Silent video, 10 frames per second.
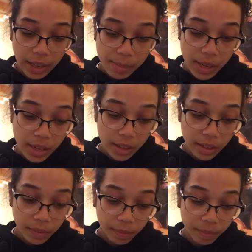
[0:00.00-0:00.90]
mean,
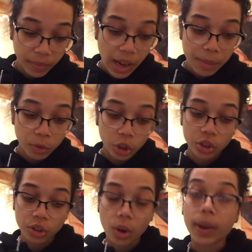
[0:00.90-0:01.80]
I'm
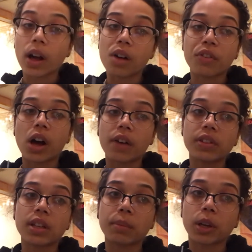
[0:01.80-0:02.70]
just going off,
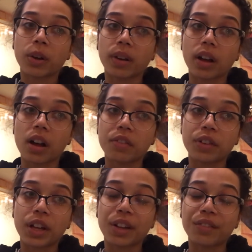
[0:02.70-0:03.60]
obviously I'm not going off
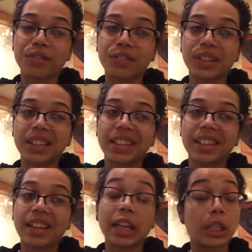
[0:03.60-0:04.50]
of
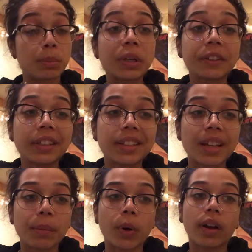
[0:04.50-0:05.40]
experience, I'm
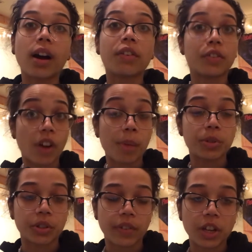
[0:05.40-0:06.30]
going off of
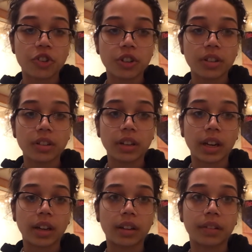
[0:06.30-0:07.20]
observation
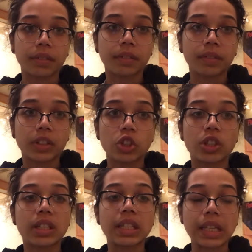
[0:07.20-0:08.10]
and
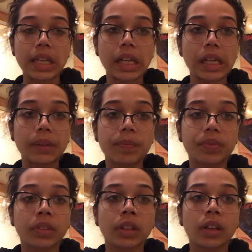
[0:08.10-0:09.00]
just seeing
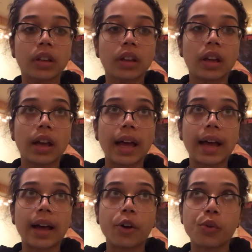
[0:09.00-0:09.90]

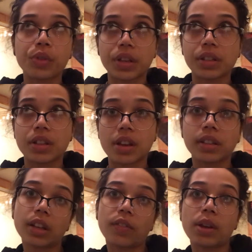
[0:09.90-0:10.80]
how these things
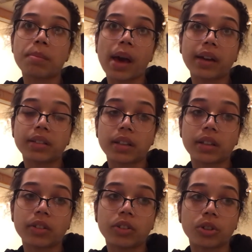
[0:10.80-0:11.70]
have
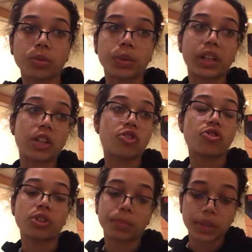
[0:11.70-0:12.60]
impacted their
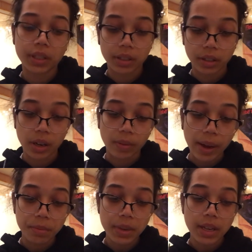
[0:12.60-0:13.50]
relationships
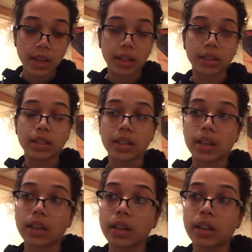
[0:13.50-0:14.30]
around me, and seeing